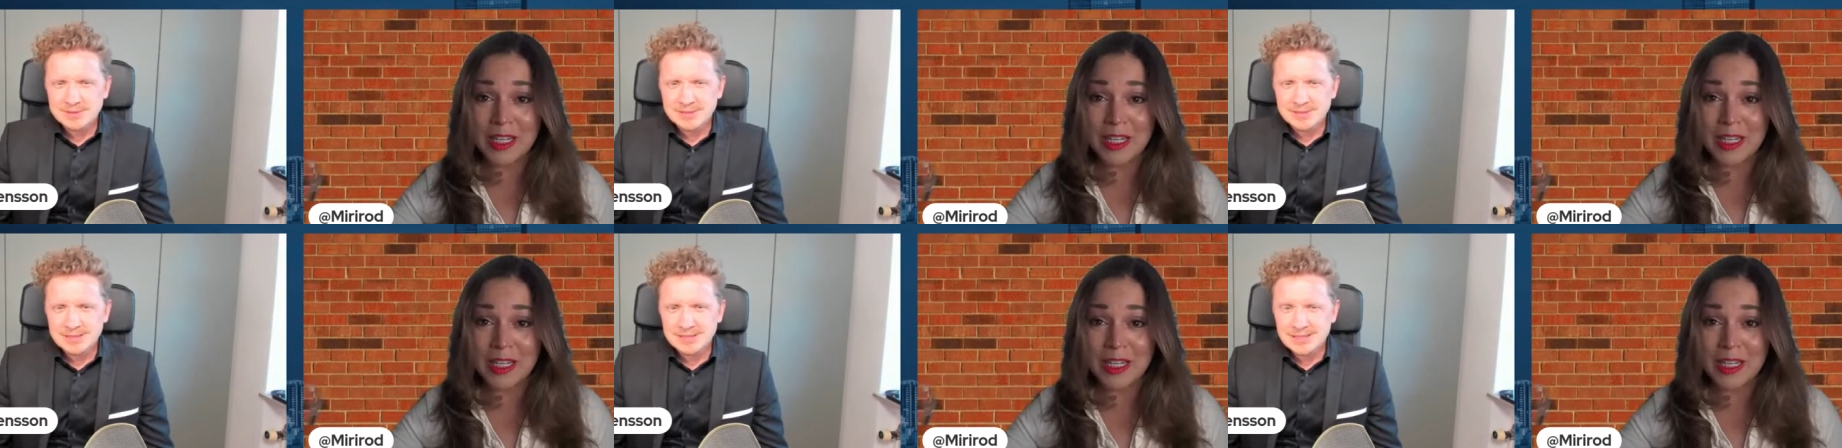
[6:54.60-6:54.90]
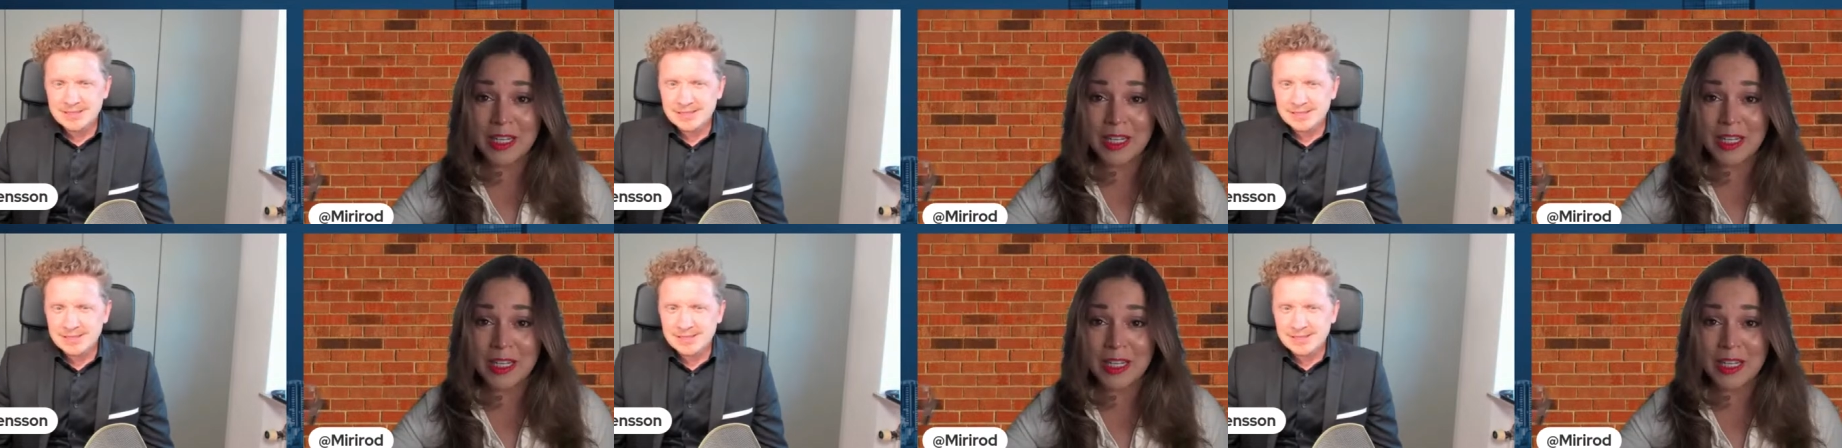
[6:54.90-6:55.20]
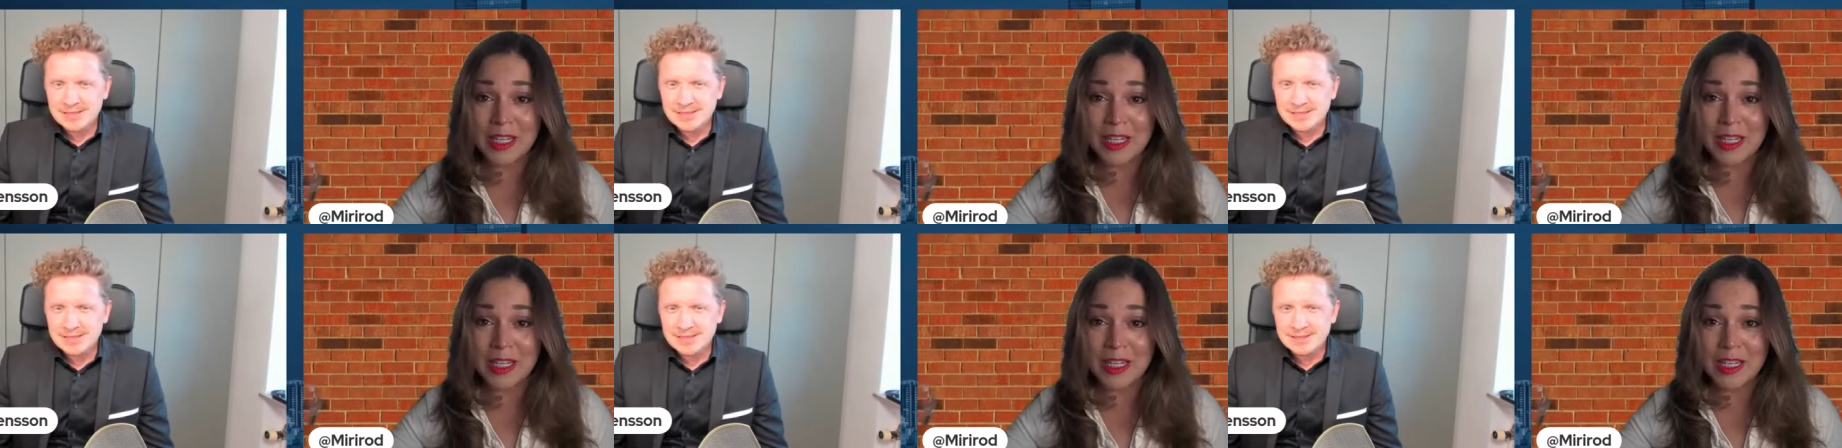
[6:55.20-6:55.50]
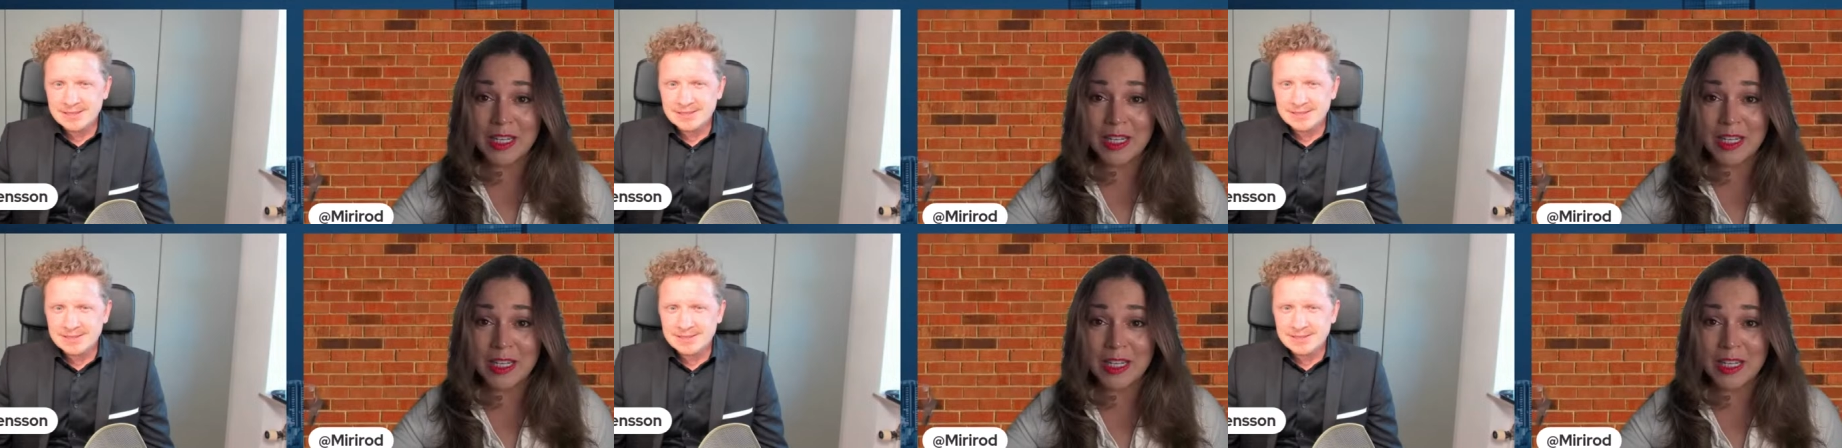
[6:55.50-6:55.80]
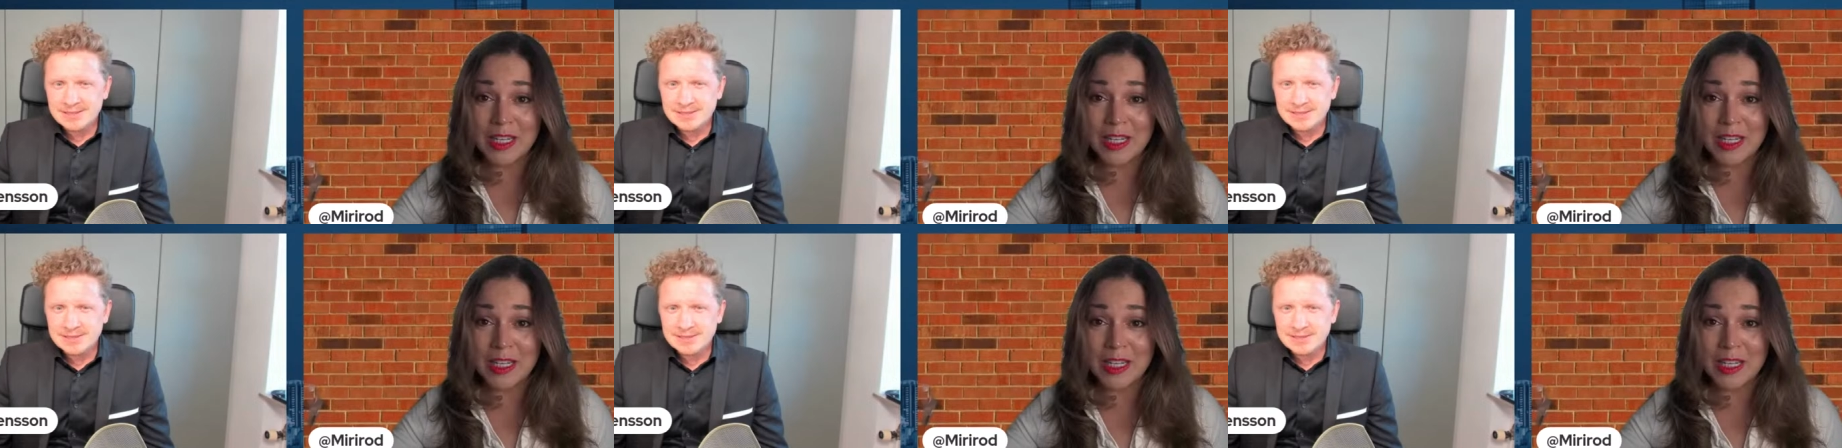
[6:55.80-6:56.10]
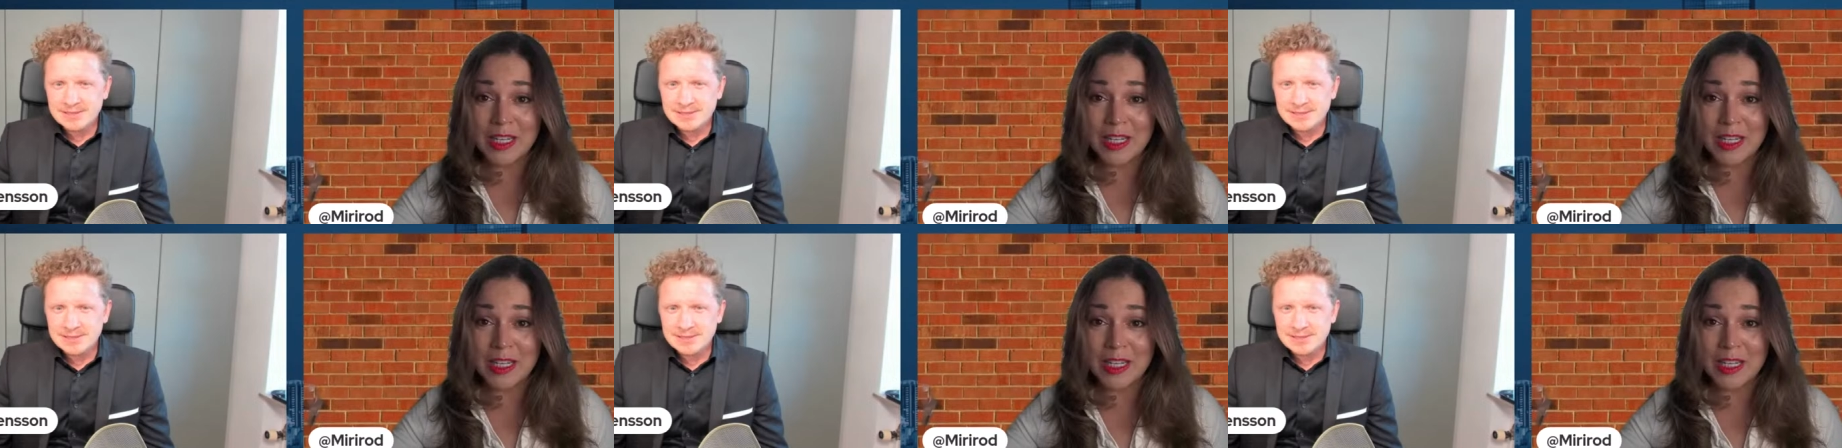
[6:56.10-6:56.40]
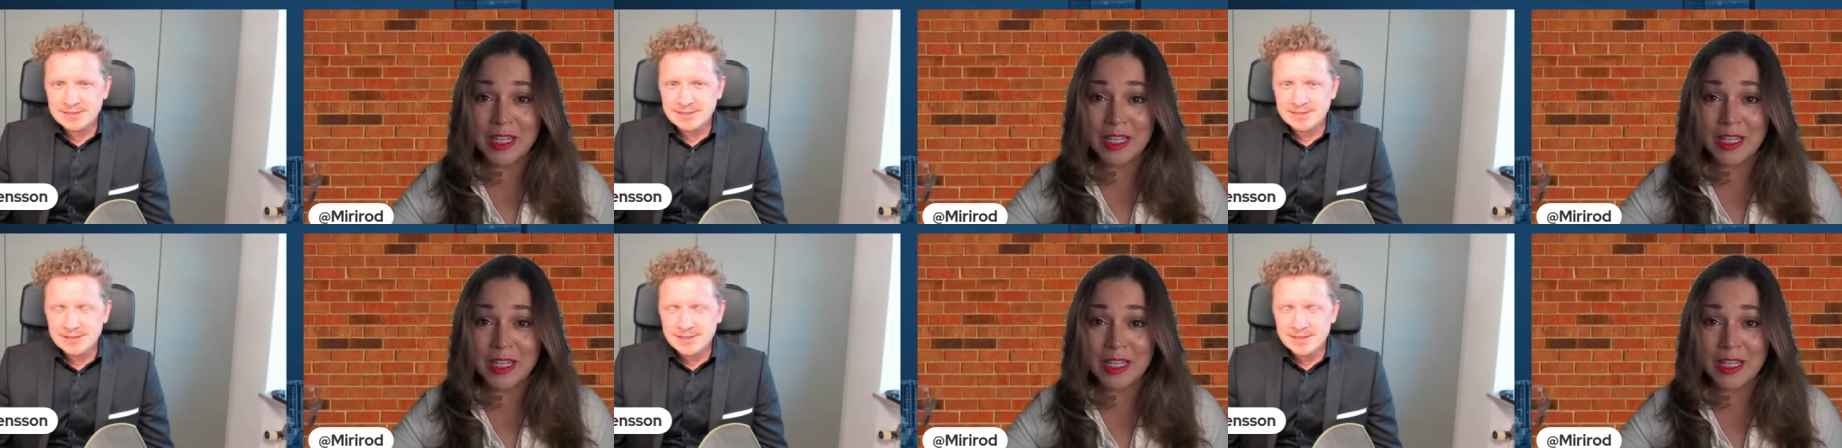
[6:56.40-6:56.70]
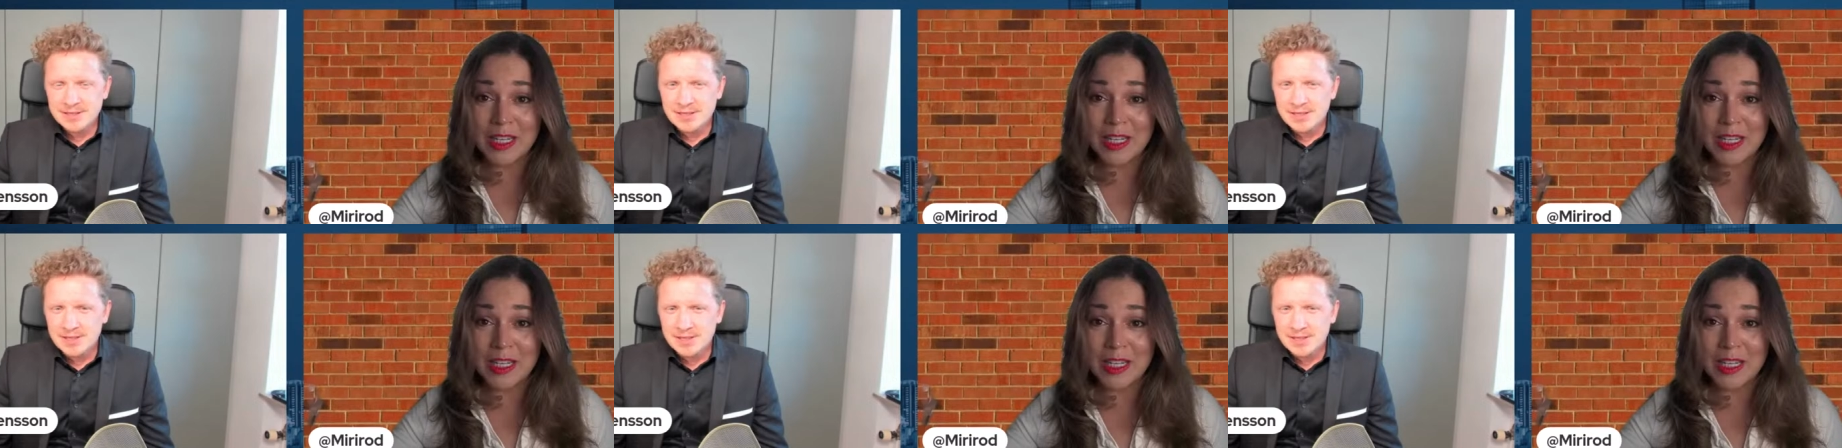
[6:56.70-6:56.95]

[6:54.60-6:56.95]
[no speech]